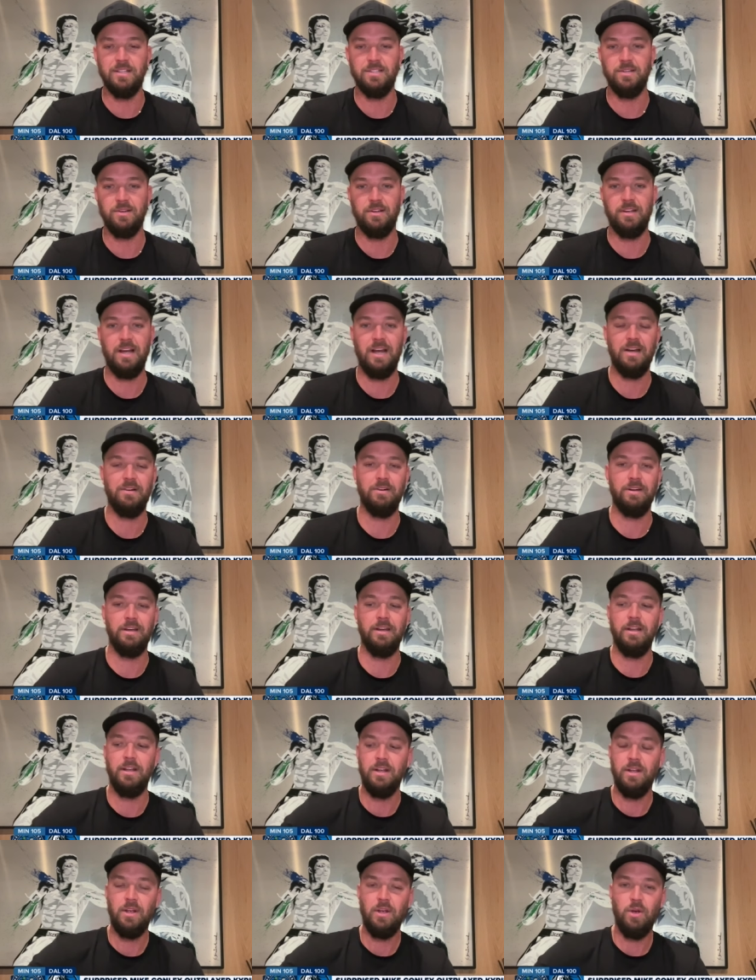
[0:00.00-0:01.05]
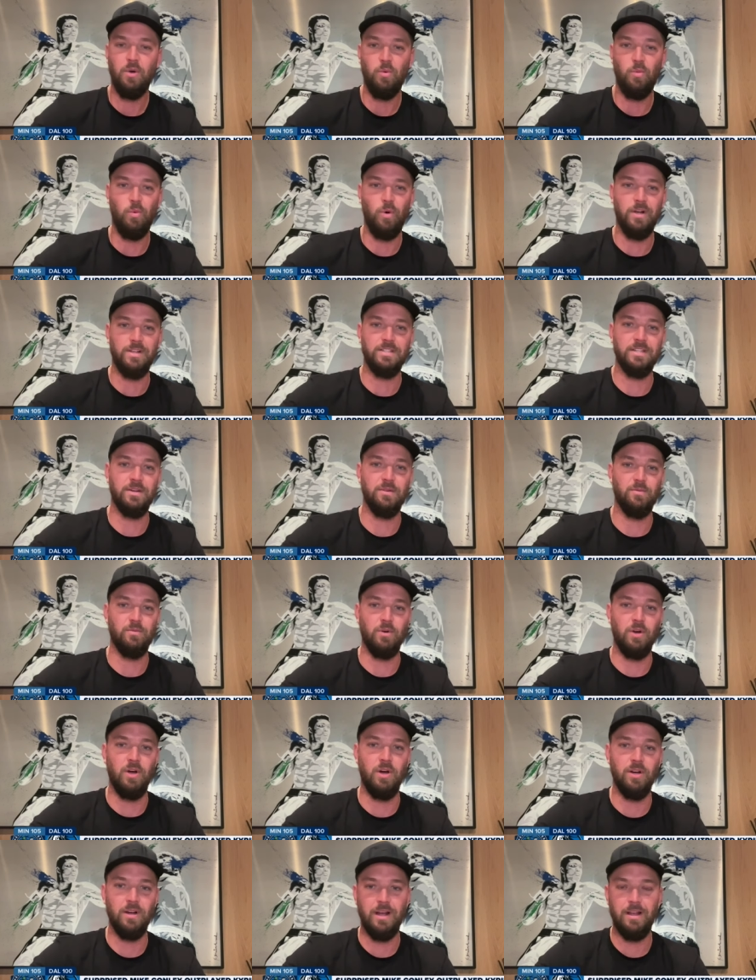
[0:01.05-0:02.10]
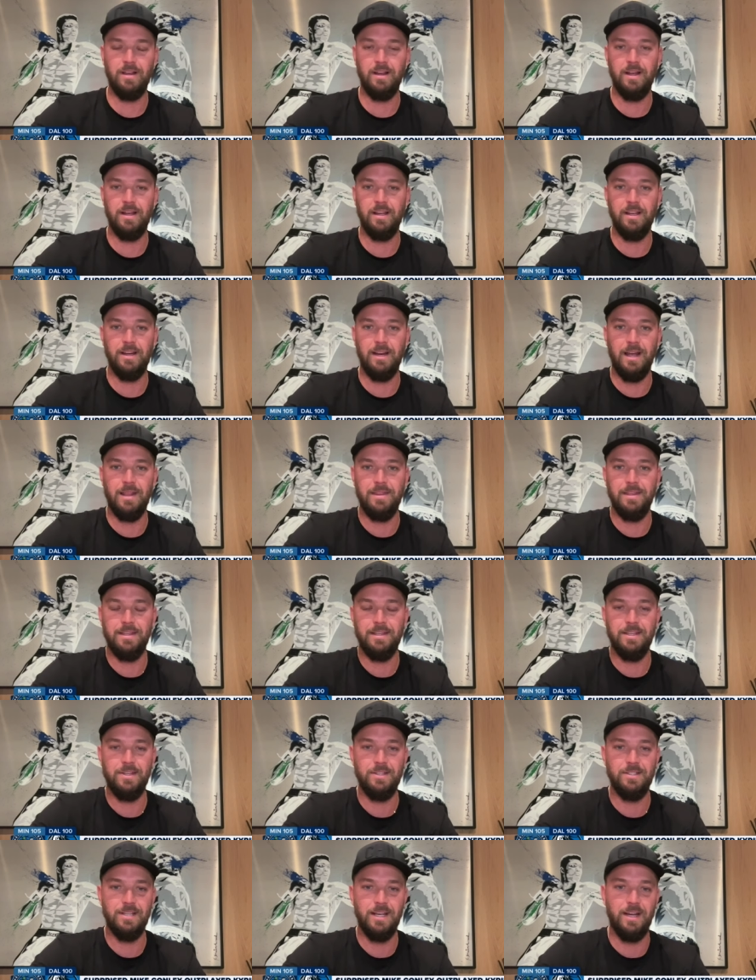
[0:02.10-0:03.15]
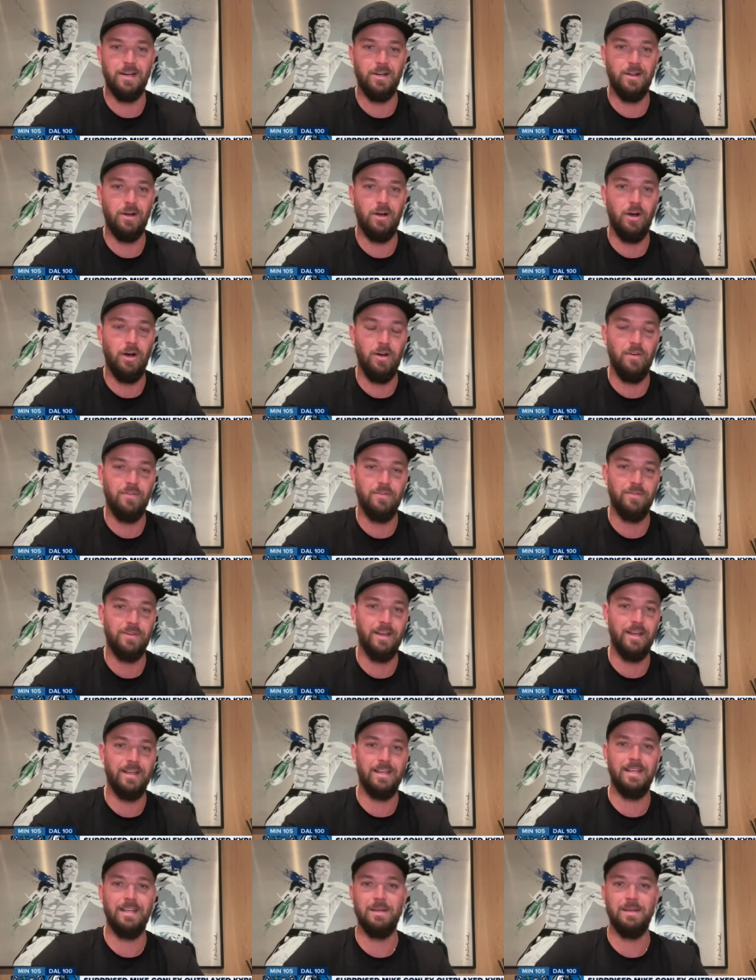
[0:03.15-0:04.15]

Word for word: So Kyrie wasn't wrong. I think he just had an off night.